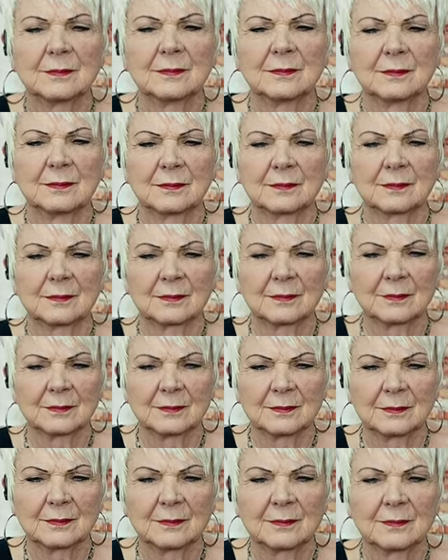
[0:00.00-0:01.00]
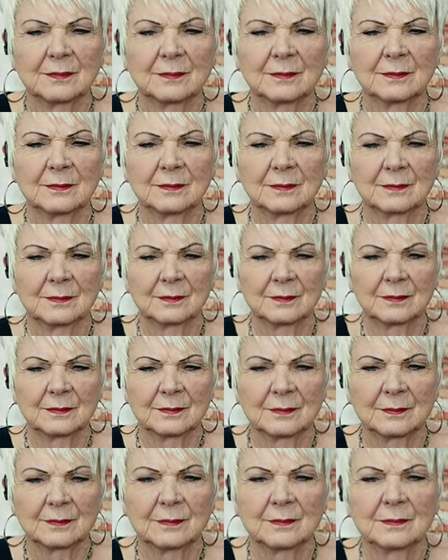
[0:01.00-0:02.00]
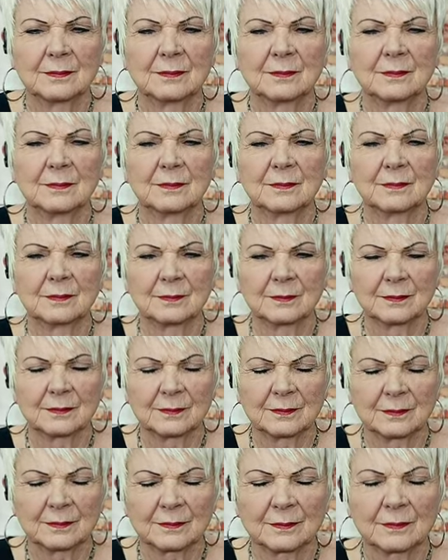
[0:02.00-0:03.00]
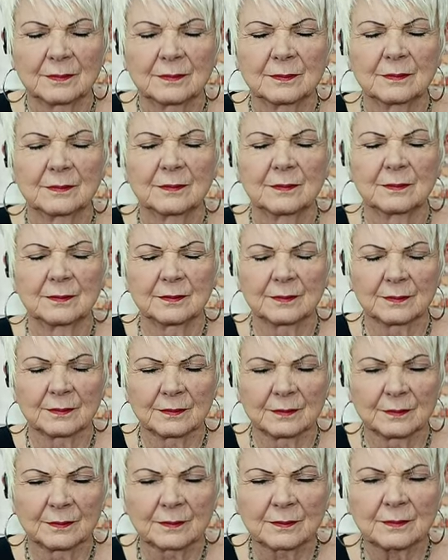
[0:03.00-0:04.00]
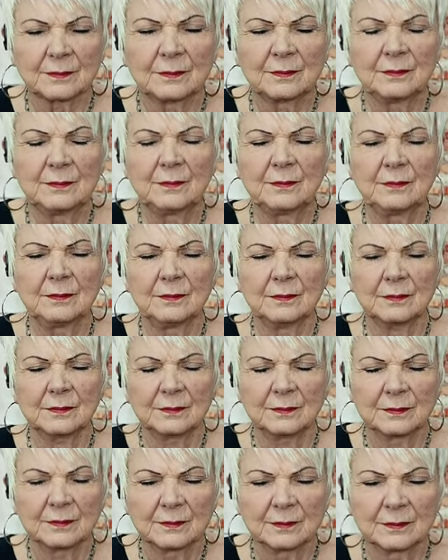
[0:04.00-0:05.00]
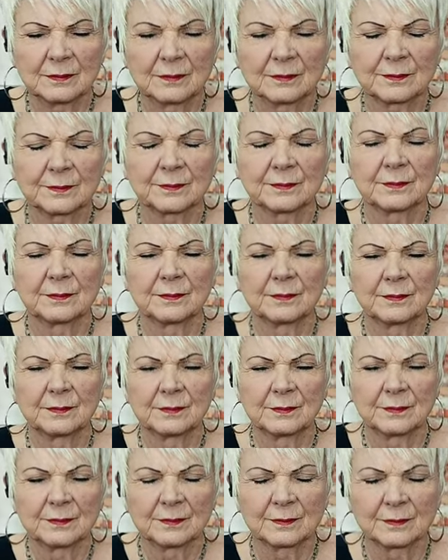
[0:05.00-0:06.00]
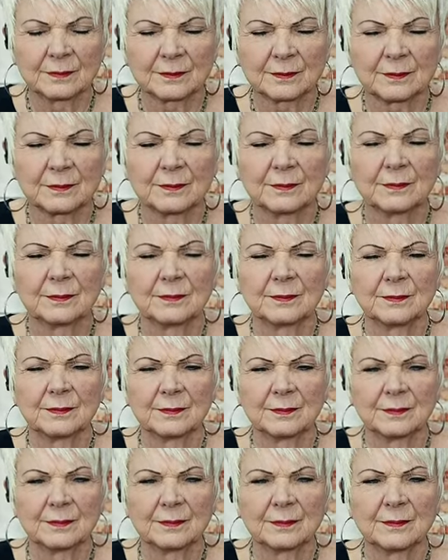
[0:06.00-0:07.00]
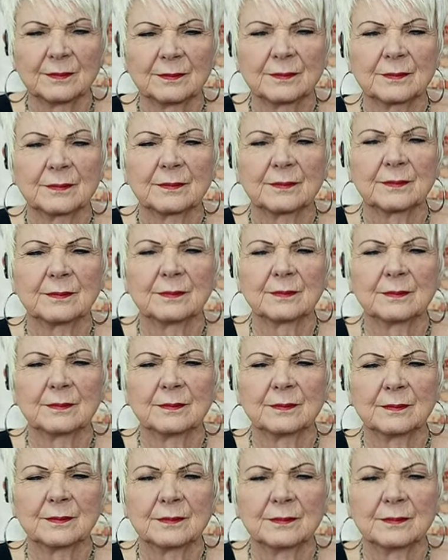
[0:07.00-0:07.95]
(not speaking)